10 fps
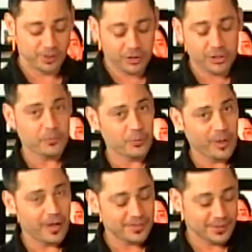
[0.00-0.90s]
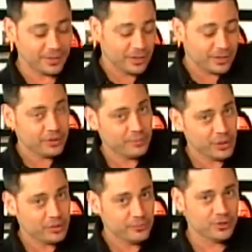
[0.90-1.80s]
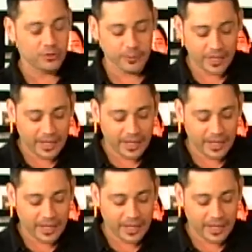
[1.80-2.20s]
You cook up your pasta, you cook a little mushroom soup,